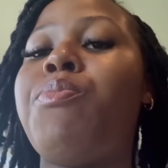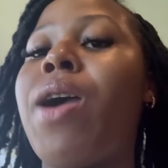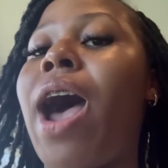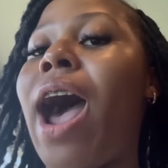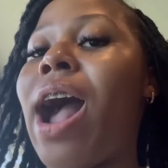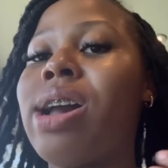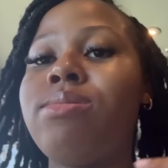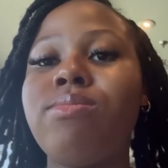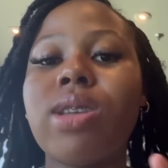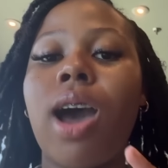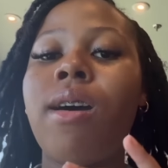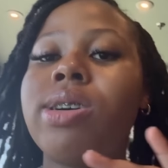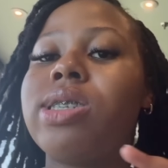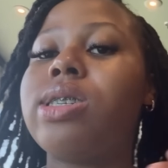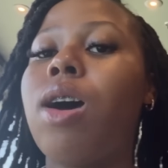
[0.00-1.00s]
them. I
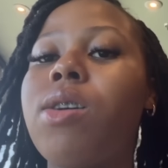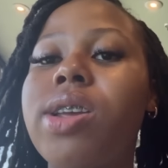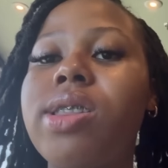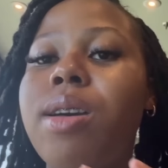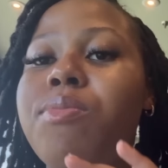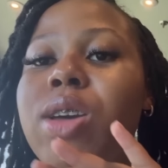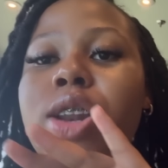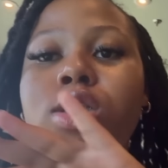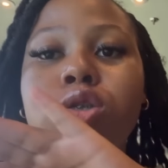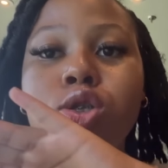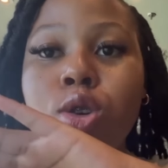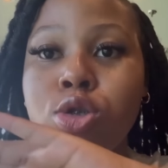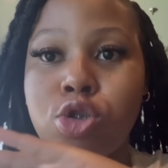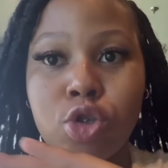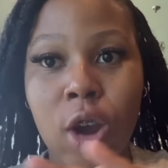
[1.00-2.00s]
was doubting them. They look
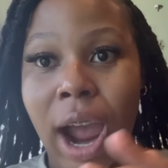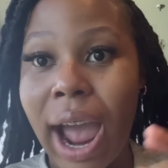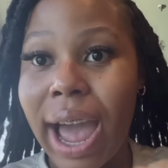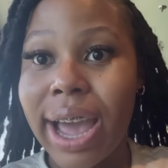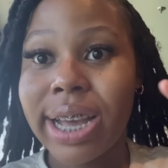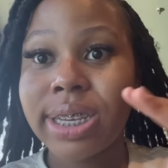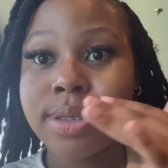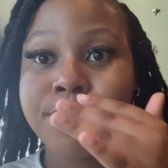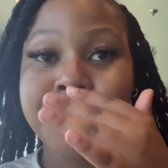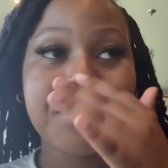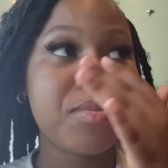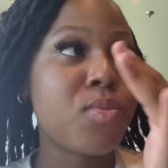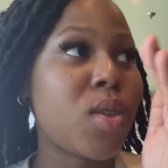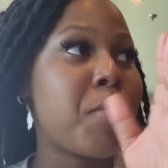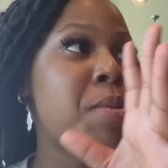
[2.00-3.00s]
so dry,
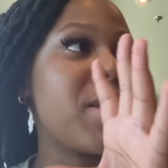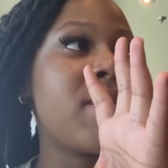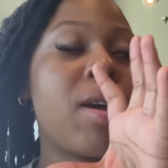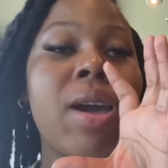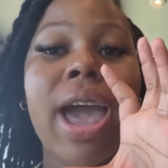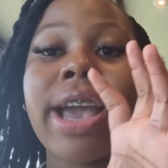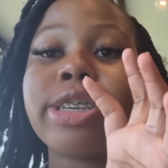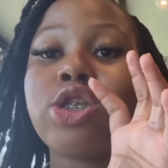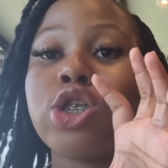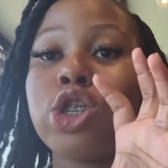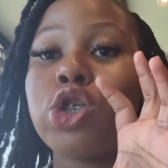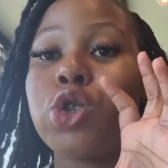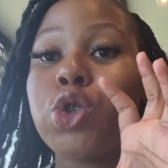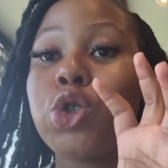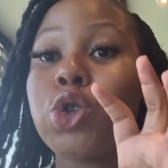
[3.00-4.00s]
but they're
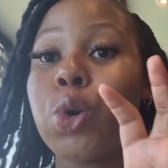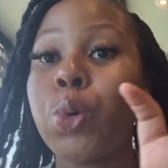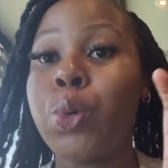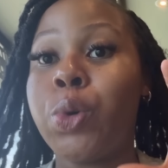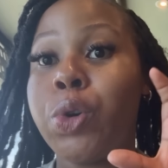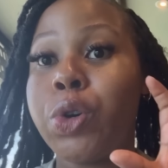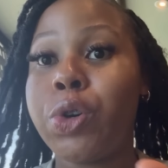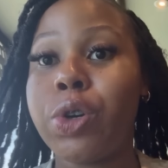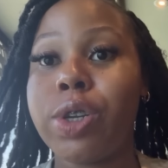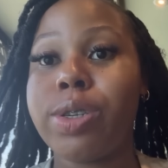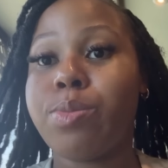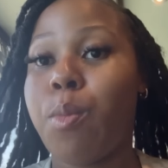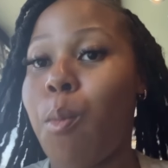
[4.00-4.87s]
actually so good.